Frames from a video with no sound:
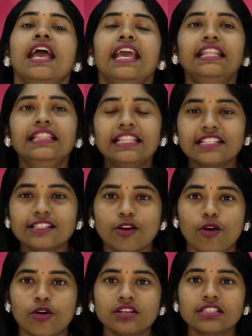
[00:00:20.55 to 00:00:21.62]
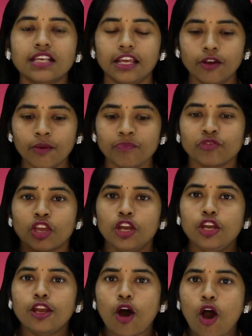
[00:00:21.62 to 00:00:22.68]
in this course, you know,
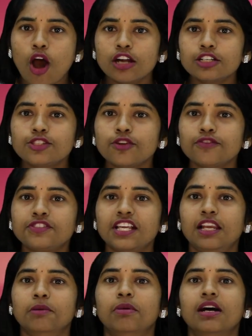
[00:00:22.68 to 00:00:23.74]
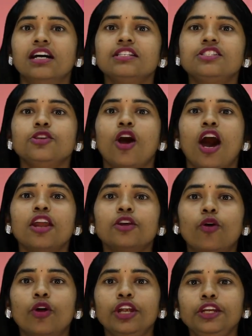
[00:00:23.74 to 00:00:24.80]
lots of syllabus you are
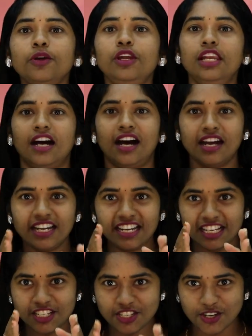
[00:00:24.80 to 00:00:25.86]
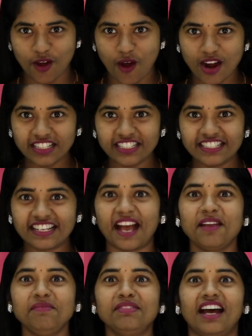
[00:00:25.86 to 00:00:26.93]
going to learn in a short
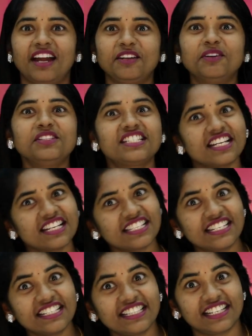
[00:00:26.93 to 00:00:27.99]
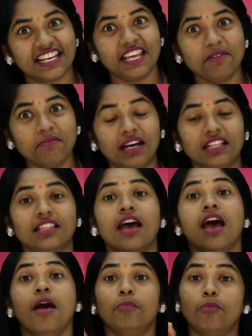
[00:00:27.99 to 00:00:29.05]
time, that too just 3 months.
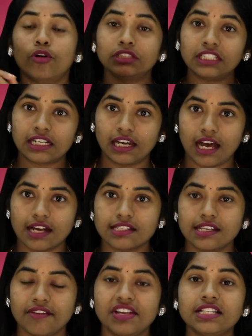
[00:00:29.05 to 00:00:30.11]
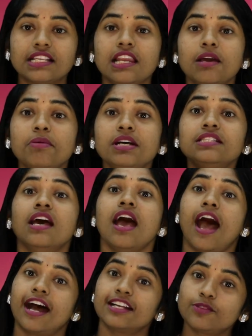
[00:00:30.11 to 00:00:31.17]
Both class 11 syllabus
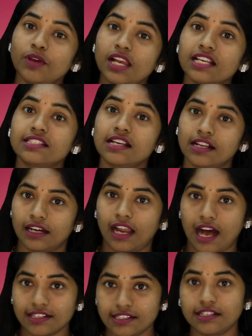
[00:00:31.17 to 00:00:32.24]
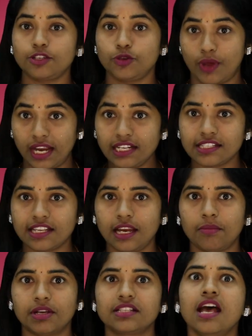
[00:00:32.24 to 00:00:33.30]
as well as a class 12
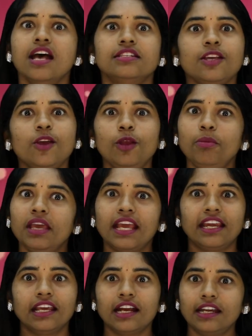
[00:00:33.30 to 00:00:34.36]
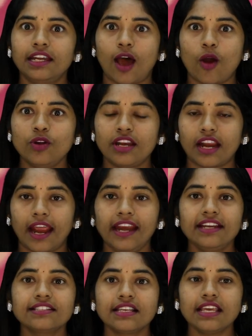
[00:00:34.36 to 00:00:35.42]
syllabus. See, you'll be getting a doubt,
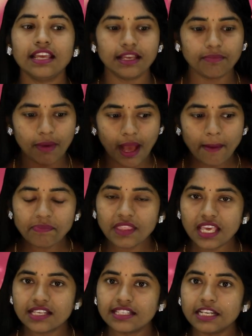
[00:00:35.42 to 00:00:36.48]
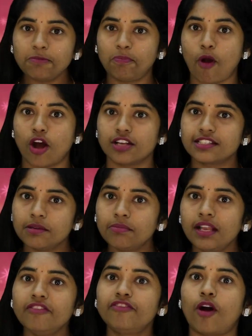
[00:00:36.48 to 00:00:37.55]
right? See, ma'am, is it
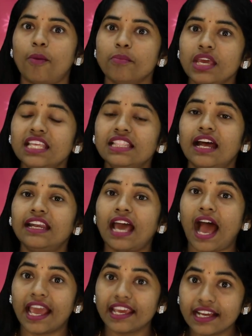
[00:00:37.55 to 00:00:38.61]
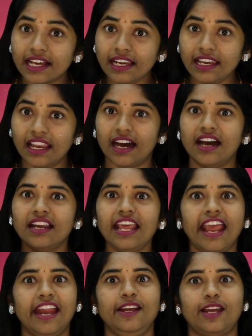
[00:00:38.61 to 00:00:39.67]
possible for me that I can learn
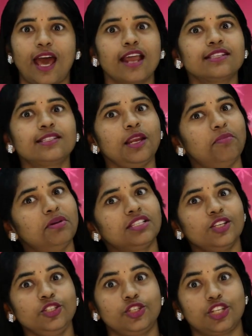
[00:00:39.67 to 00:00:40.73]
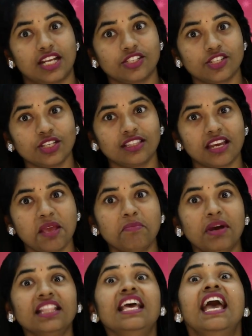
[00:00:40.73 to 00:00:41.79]
entire syllabus in just 3
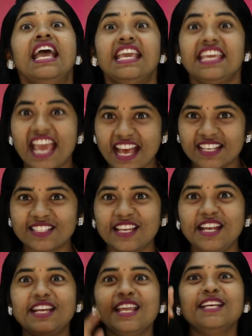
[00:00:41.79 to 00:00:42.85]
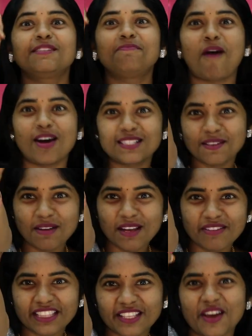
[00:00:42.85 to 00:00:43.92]
months? Yes, it is possible
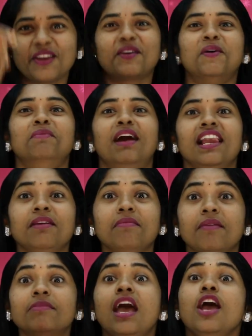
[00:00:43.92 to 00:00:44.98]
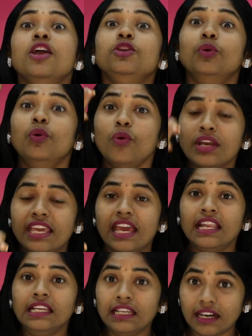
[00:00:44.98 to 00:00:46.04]
with your Komali Mam. You
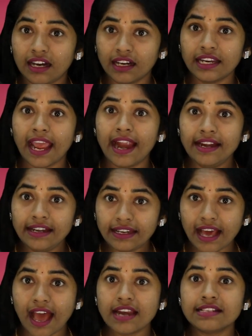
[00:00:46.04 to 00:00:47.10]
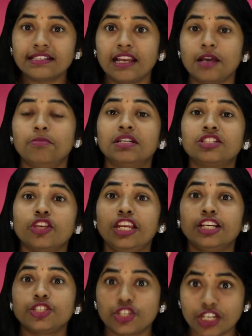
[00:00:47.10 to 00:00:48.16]
can learn entire syllabus
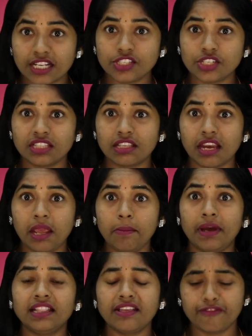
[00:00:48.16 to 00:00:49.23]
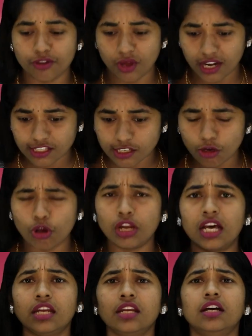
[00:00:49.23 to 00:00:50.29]
in just 3 months. If you are a slow
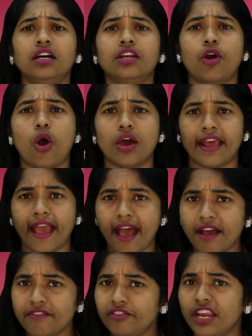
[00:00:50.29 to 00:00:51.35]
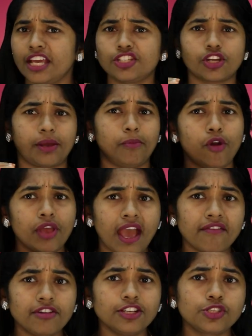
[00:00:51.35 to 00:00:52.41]
learner or average, above
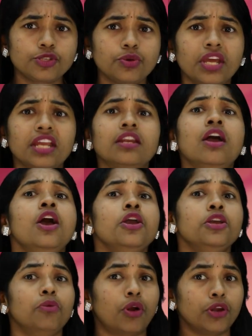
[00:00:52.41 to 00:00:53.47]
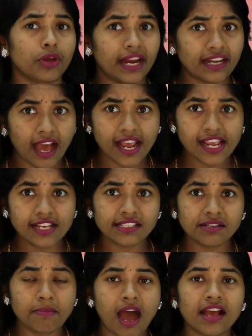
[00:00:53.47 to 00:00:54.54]
average student, you want to get
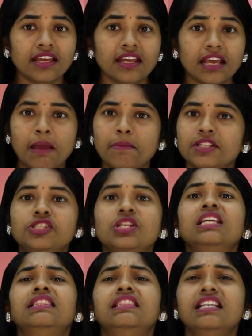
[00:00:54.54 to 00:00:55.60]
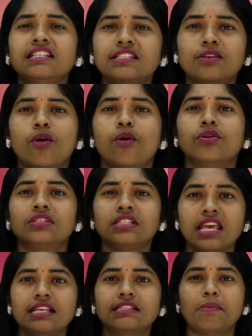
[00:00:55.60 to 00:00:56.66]
highest mark in chemistry, this course
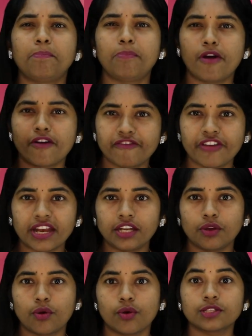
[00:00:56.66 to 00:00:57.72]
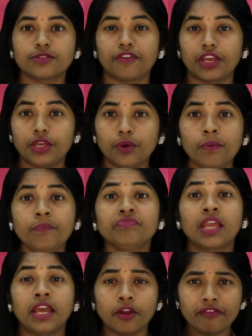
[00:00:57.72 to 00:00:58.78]
is a perfect course for you.
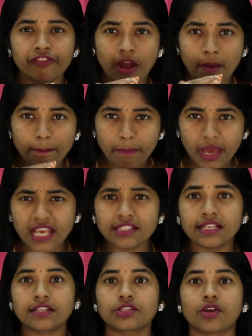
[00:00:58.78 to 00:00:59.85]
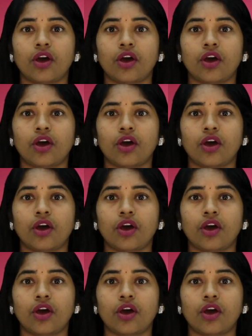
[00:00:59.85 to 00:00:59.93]
You know, from basics